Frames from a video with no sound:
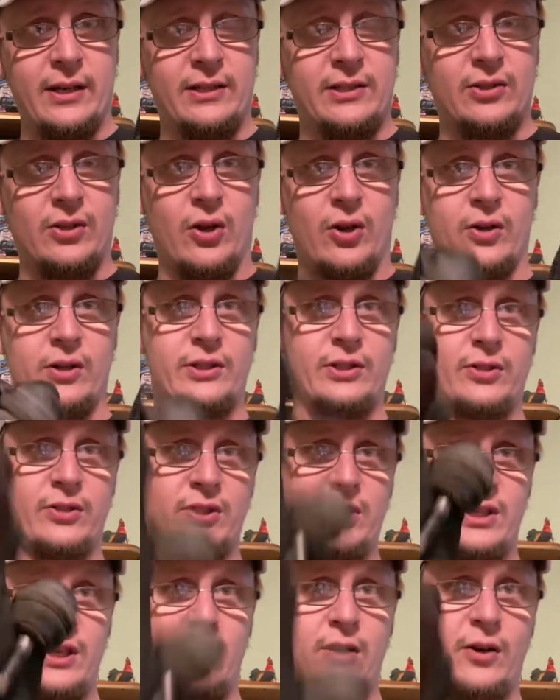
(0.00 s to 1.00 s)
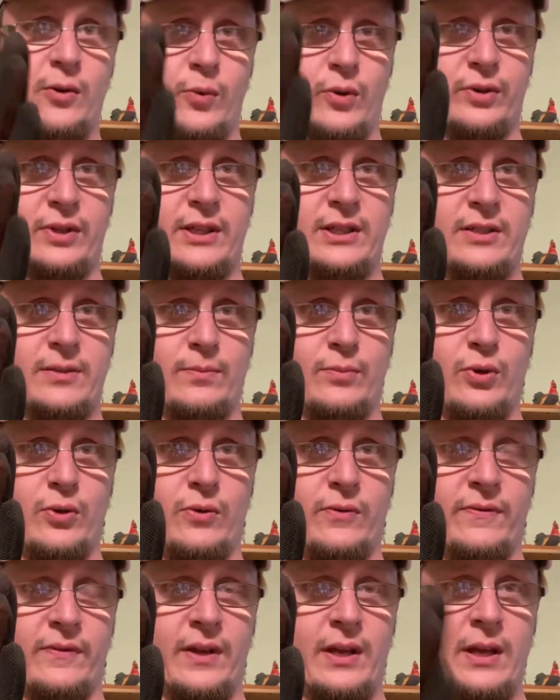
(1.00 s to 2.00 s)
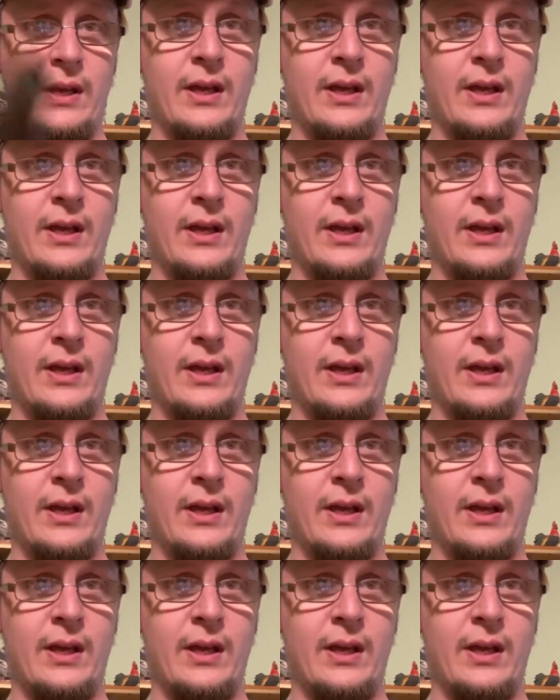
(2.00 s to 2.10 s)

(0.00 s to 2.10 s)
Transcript: as long as your steering wheel doesn't move.